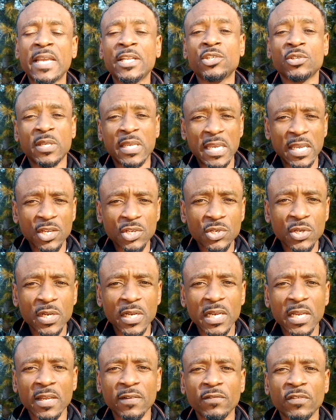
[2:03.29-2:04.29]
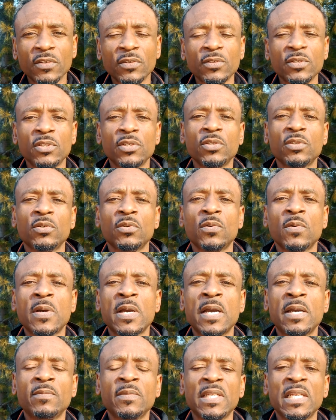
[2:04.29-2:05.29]
education level,
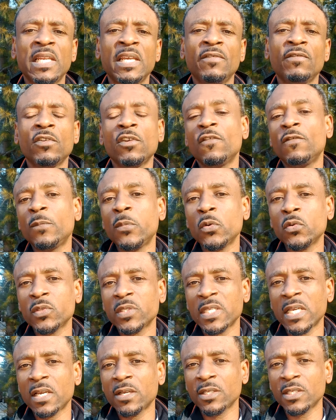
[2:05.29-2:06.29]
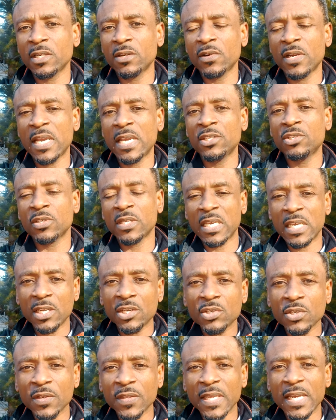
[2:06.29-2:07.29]
the level of post-secondary
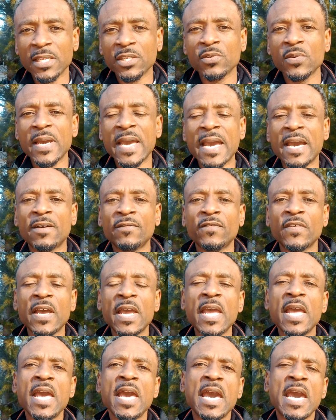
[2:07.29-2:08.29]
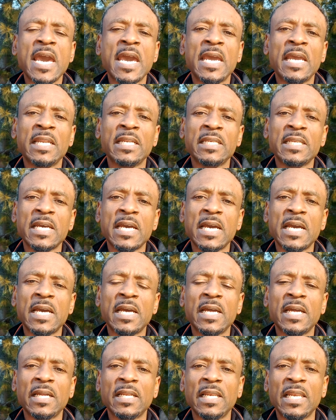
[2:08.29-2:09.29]
education that you have. And
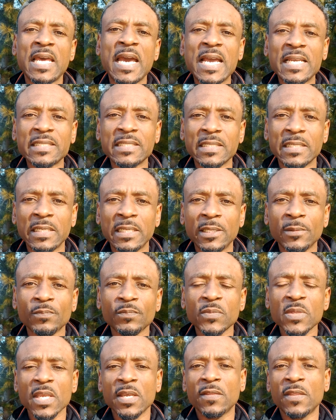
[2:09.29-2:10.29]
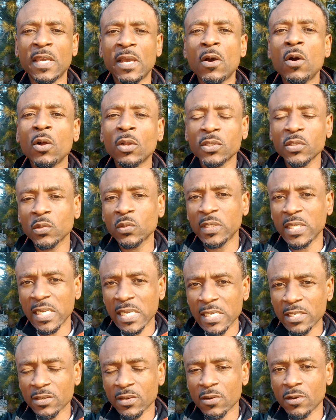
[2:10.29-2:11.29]
lastly, they also
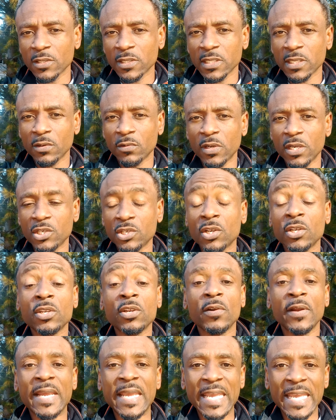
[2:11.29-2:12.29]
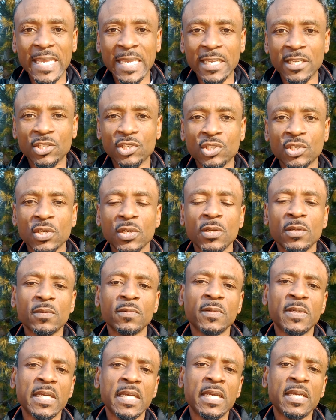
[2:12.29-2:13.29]
take into consideration your age.
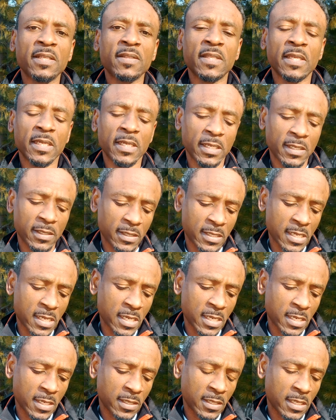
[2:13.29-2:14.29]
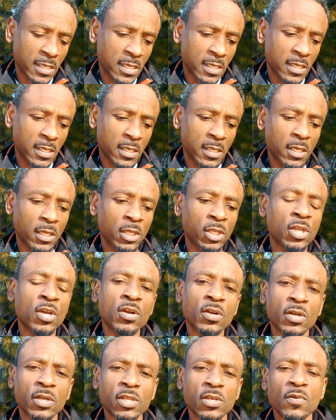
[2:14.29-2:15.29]
Okay, the
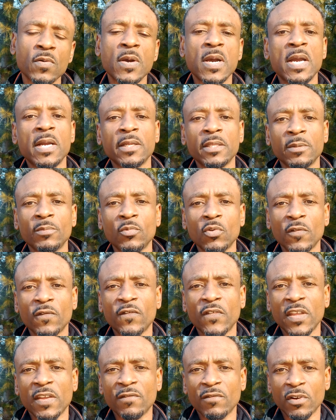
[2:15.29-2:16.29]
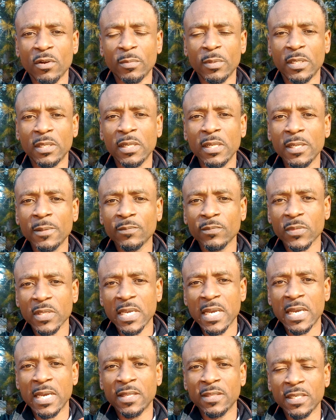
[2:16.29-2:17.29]
younger you are, the more favorable
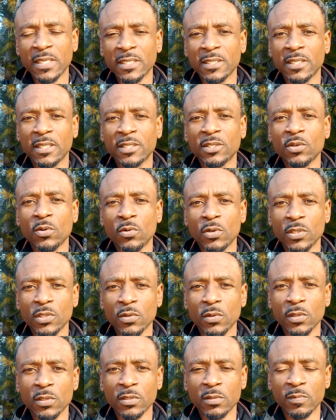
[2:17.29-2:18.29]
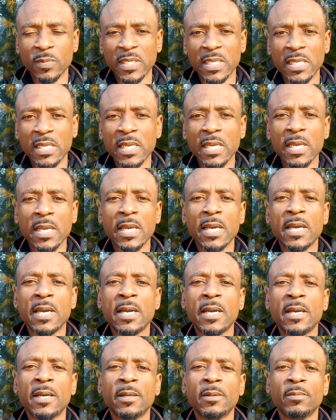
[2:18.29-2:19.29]
the score is going to be.
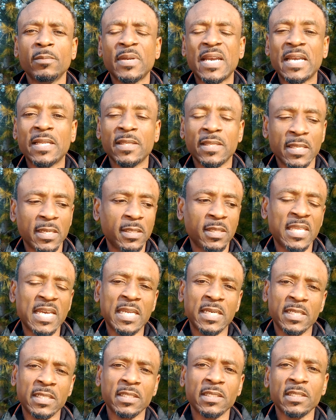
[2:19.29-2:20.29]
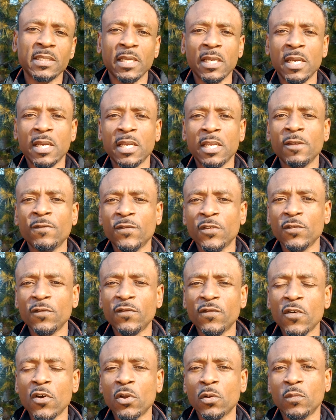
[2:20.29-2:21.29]
That is, if you
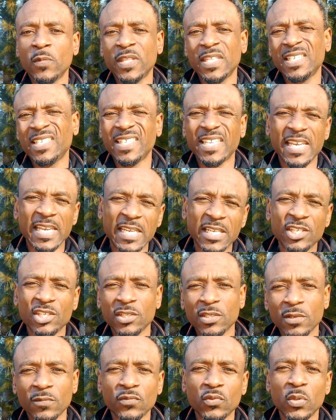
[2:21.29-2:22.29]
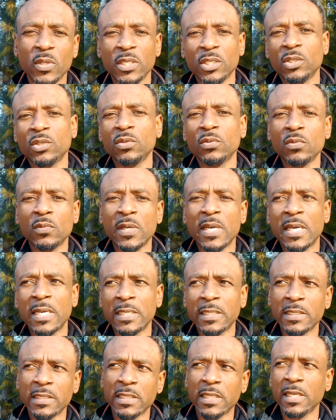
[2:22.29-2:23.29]
fall within the ages of 22
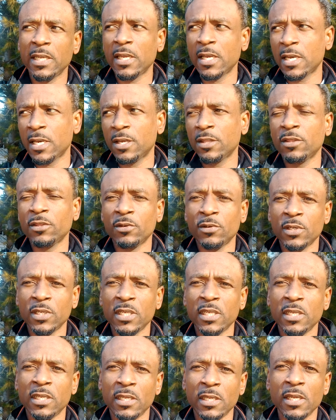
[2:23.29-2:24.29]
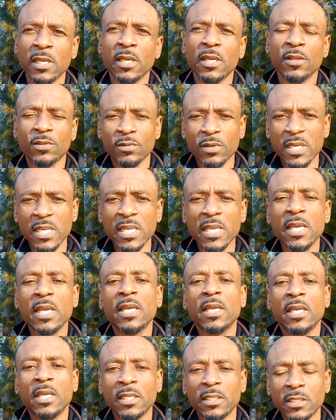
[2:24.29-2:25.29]
and say 33,
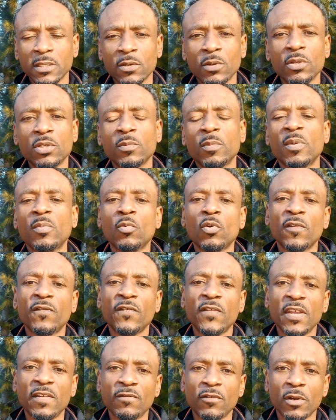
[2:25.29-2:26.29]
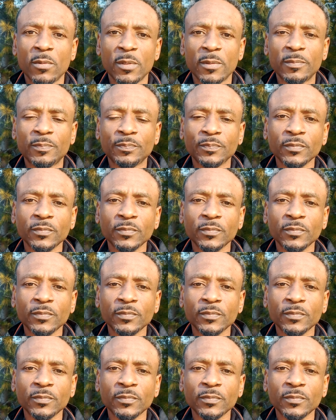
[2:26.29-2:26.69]
it's going to be more favorable.